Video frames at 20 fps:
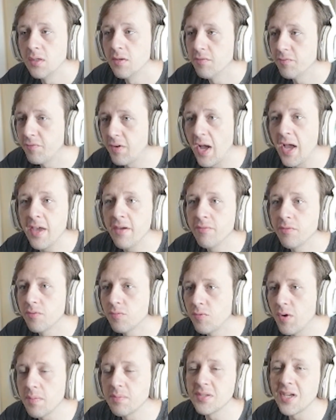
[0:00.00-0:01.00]
Five
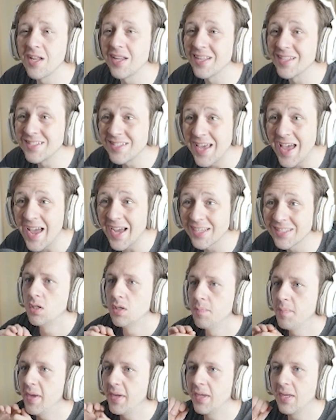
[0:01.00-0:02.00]
reptile attacks,
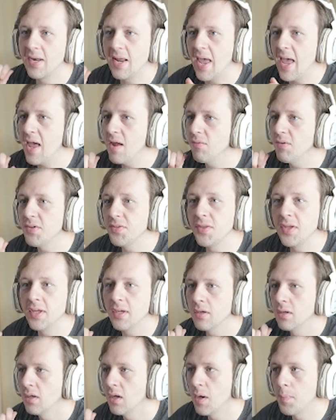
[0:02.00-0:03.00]
making everything
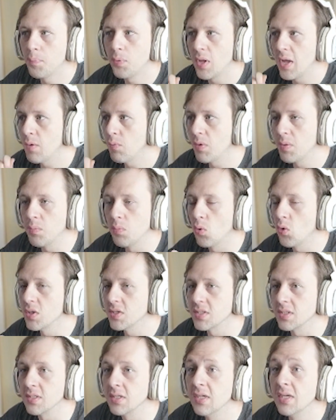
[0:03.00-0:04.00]
apply one
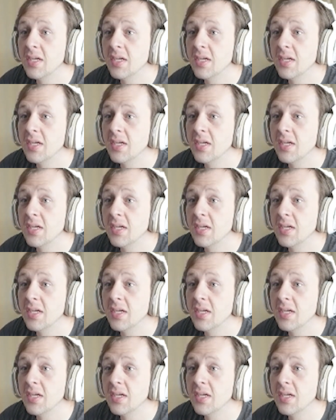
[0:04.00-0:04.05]
poison.